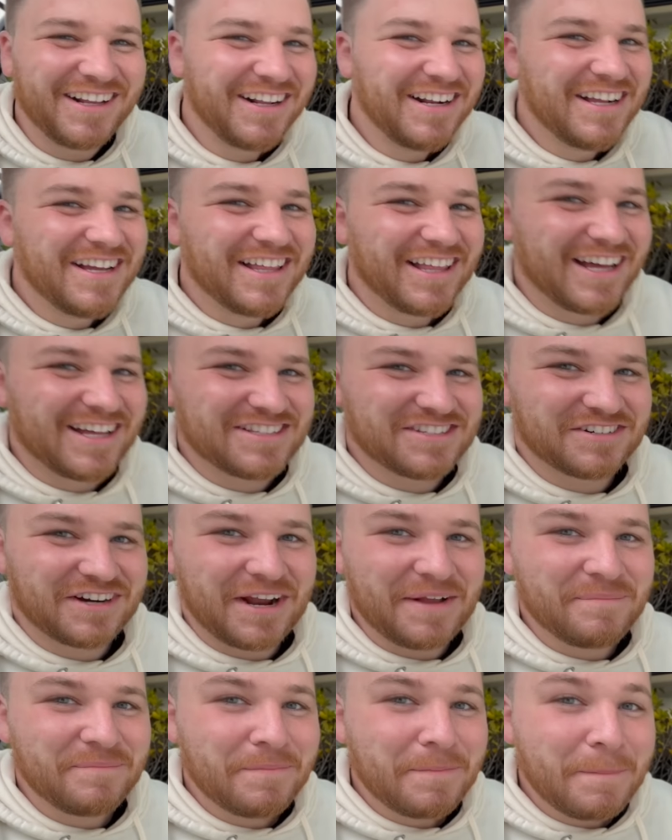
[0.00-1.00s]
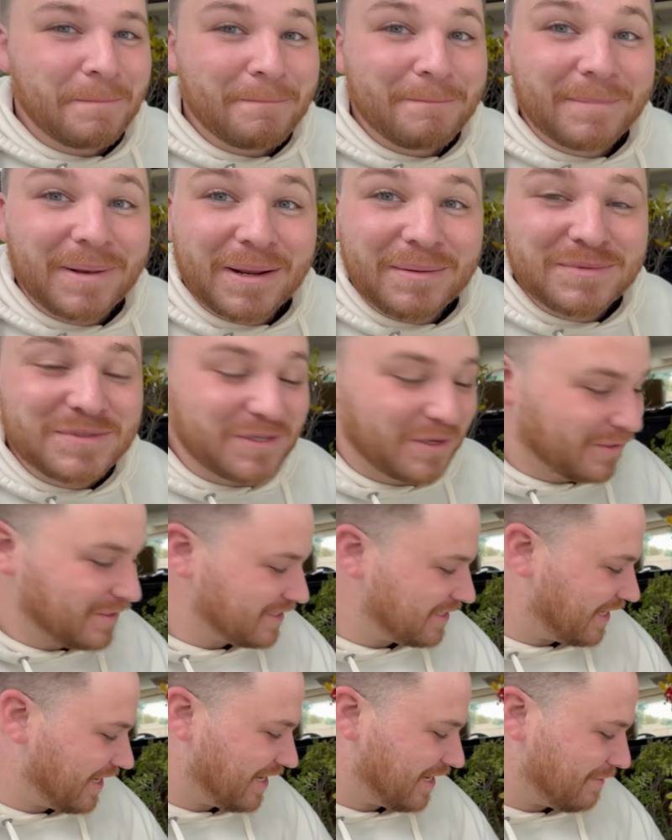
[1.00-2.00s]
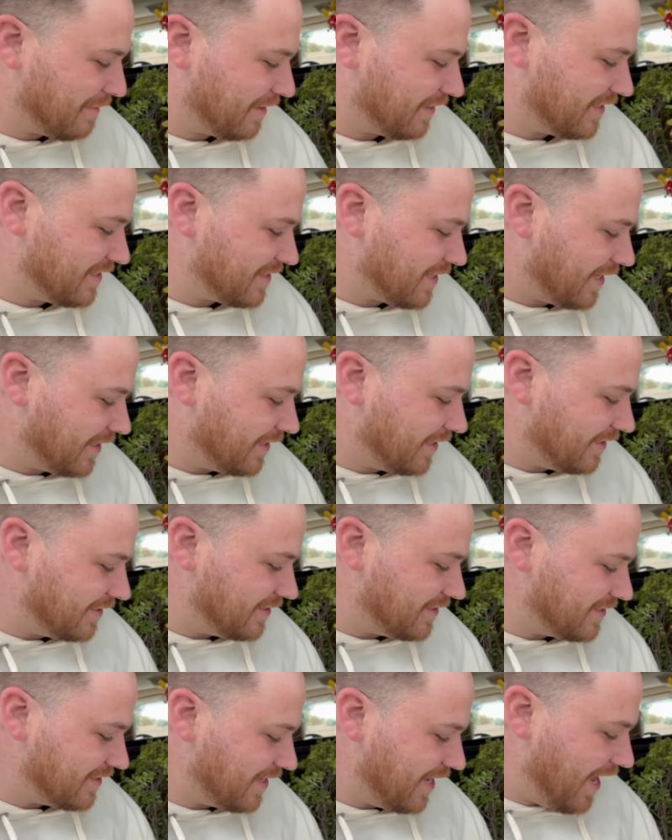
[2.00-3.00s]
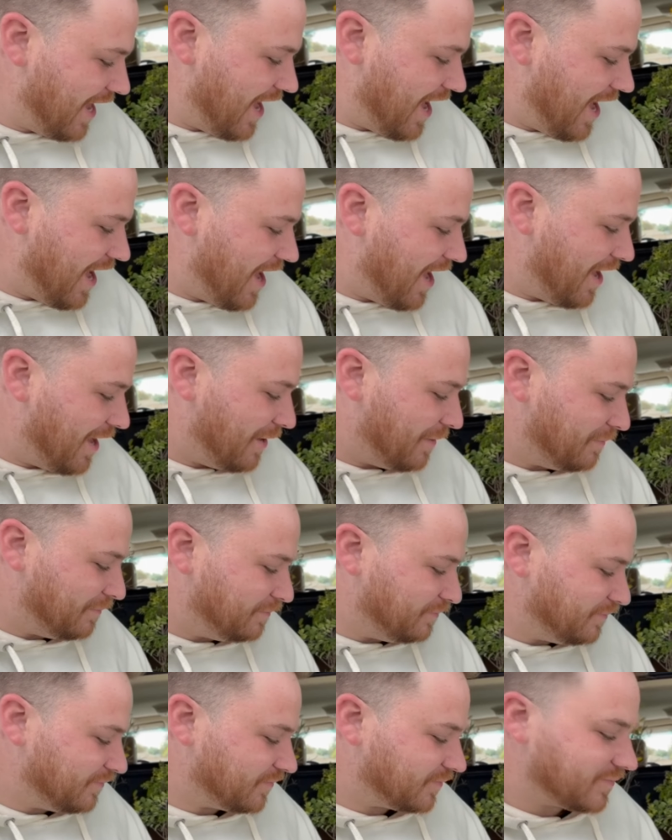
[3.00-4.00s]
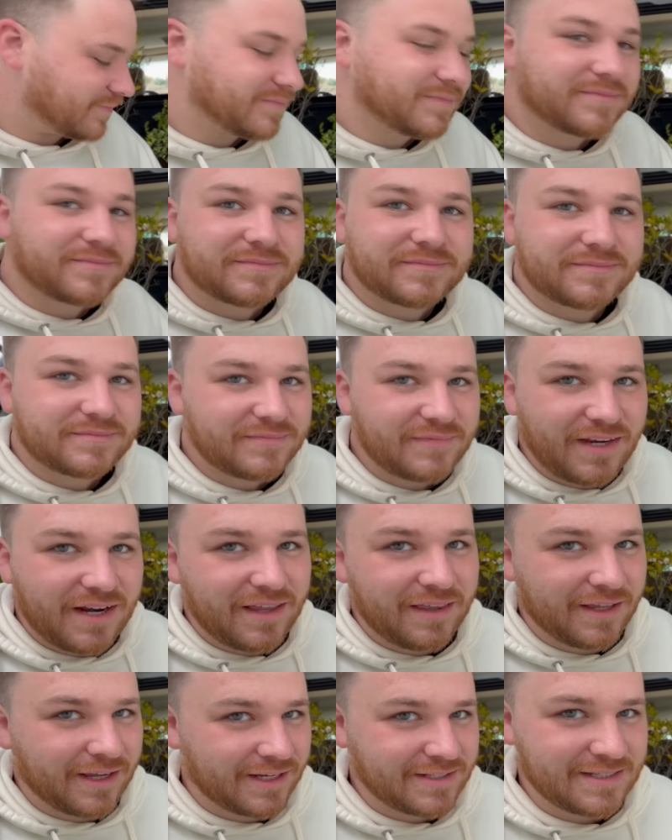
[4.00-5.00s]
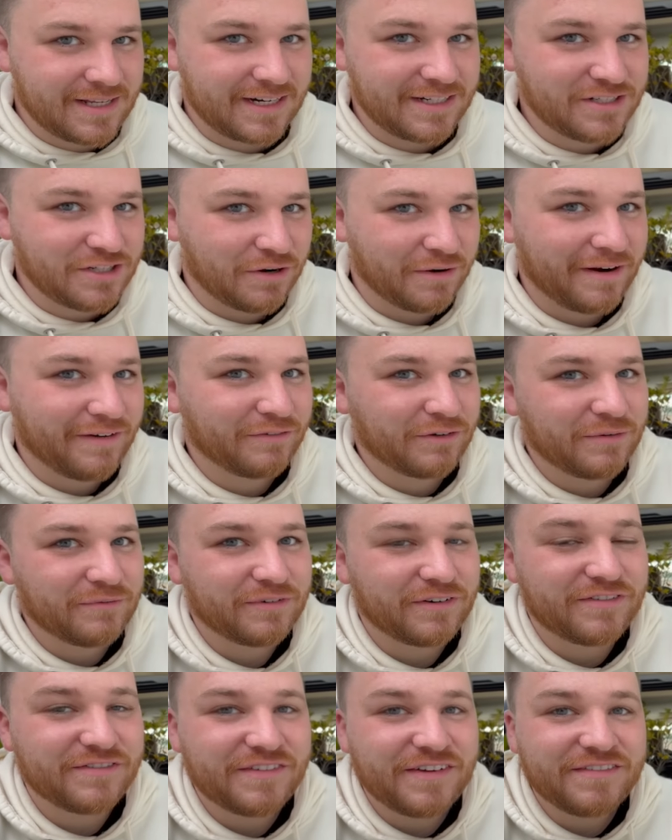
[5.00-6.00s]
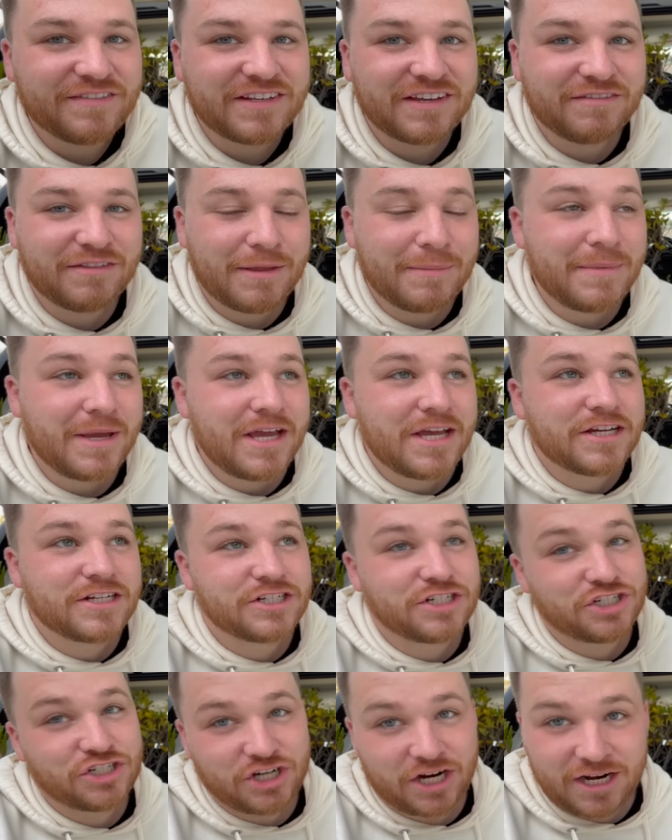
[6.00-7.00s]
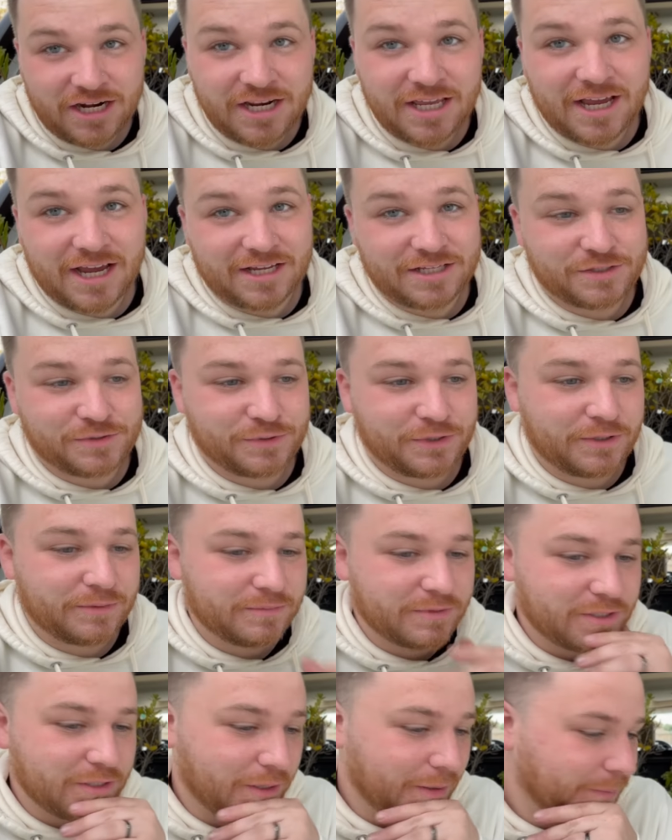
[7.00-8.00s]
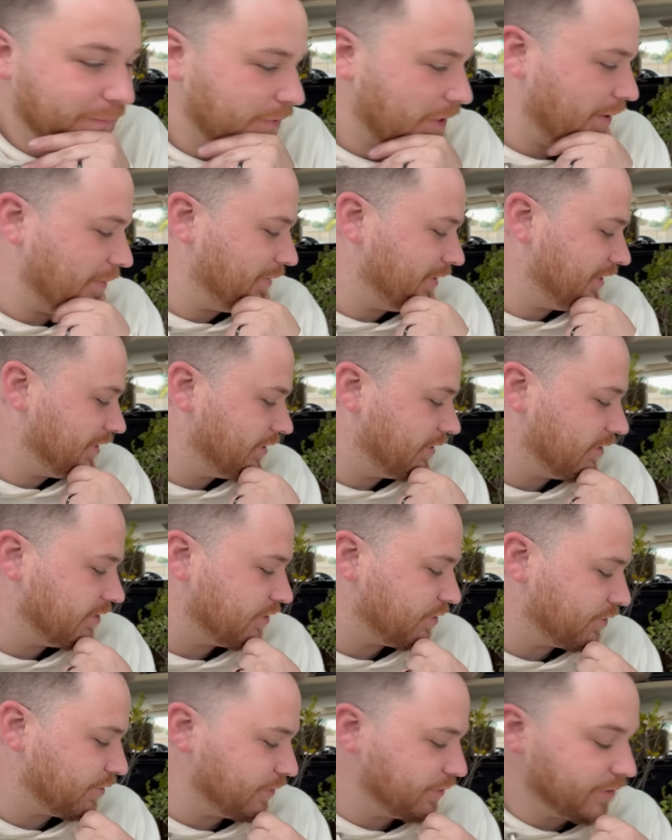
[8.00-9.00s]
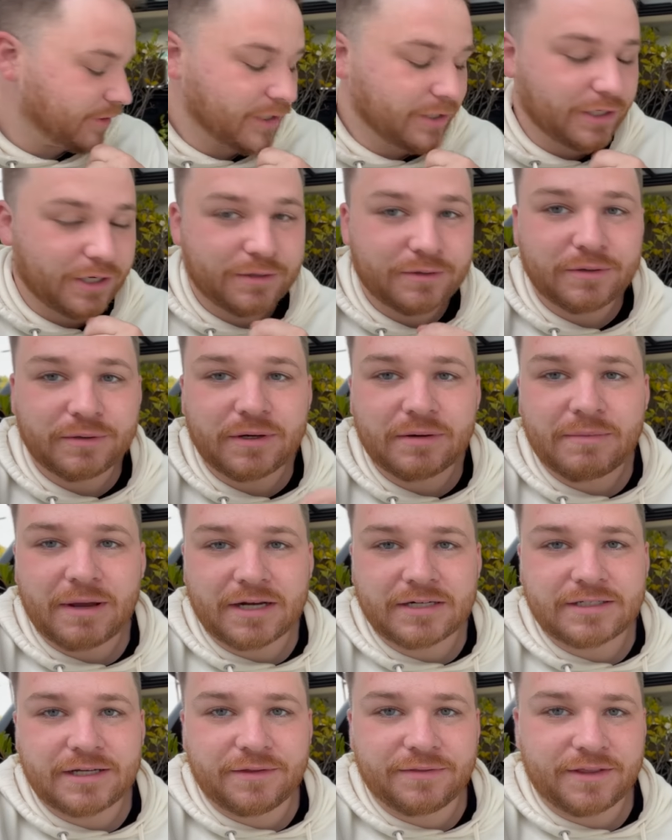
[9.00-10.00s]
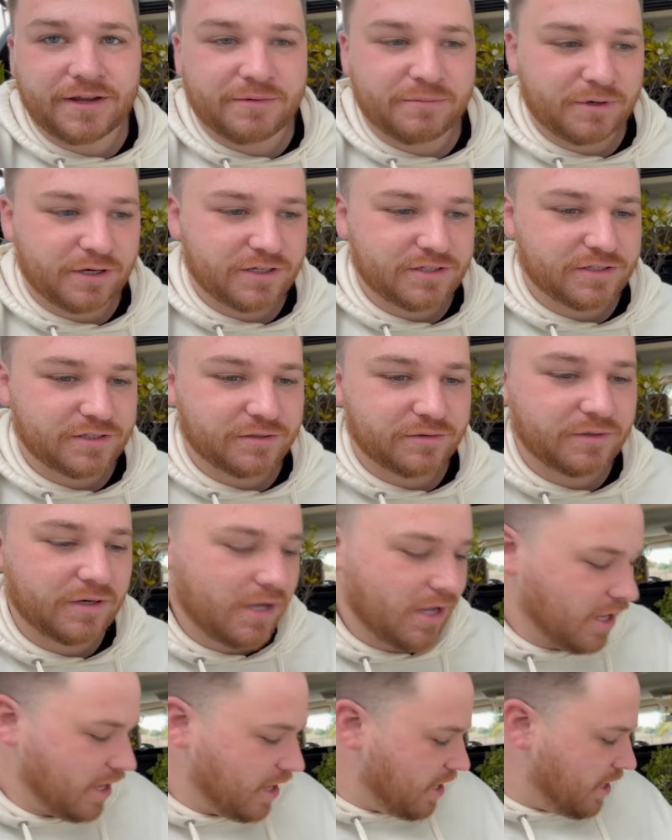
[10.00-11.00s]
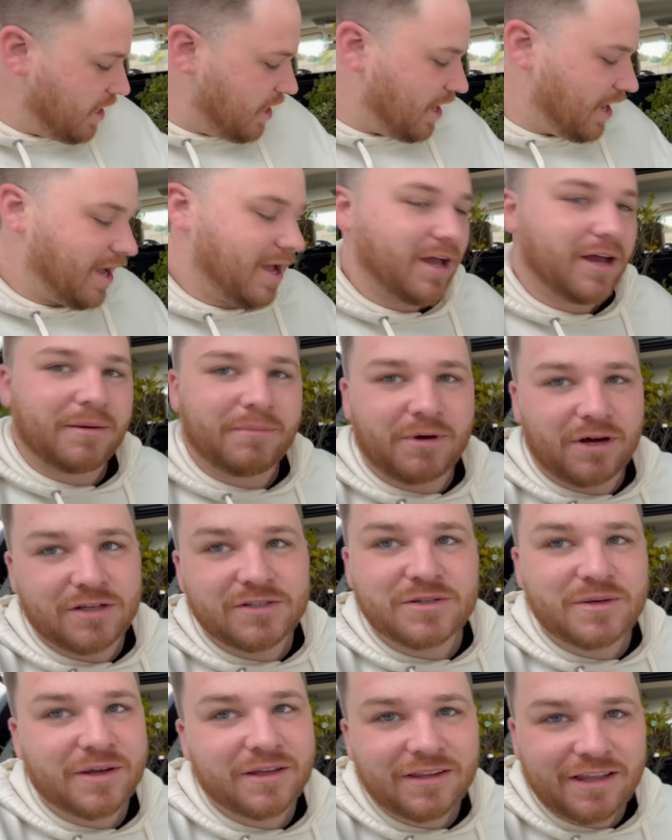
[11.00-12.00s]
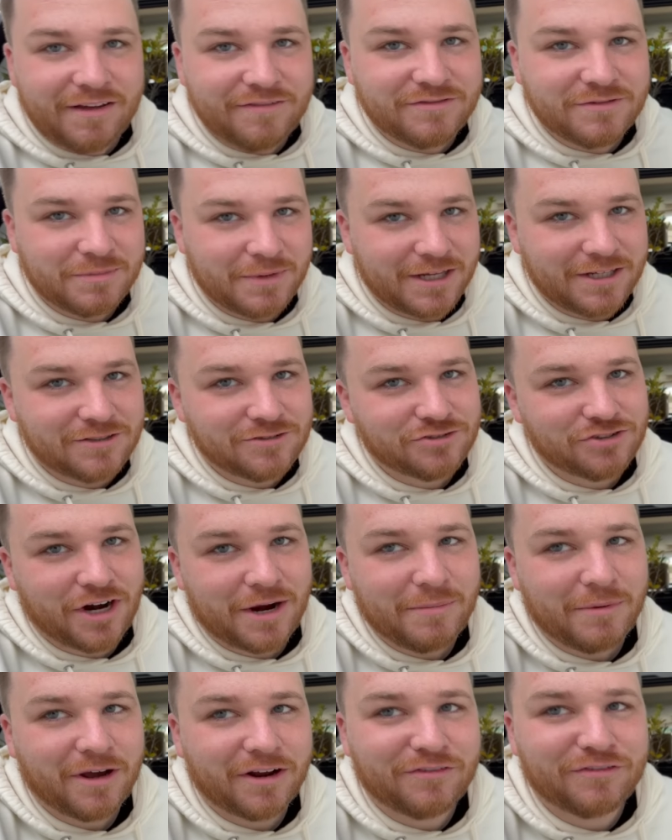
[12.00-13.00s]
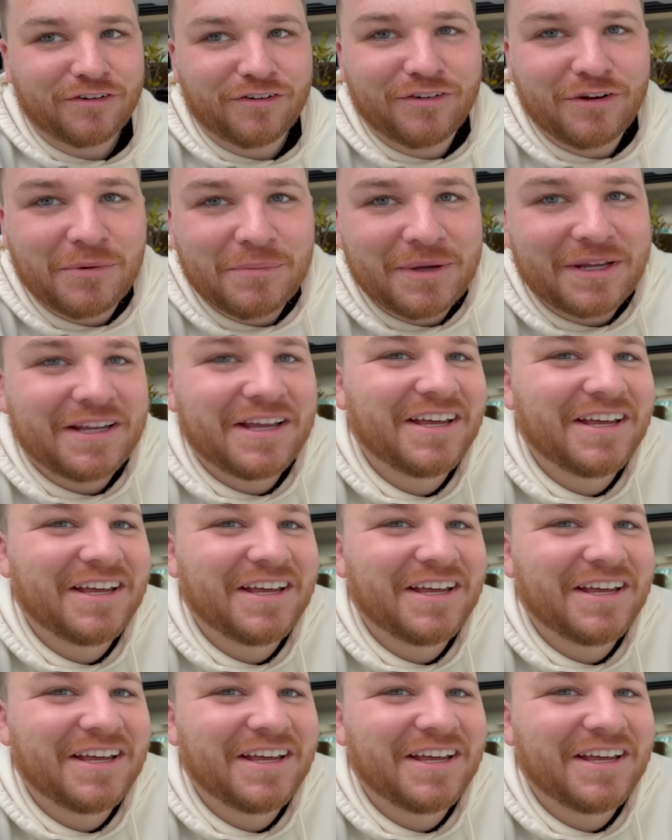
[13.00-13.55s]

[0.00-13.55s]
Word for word: That's right. But I'm so excited about these onions. Um, like I said, I don't have room for 50 of them. Janie has room, so I'm probably gonna need to uh, go back down there pretty soon. Um, also, I left my tripod for filming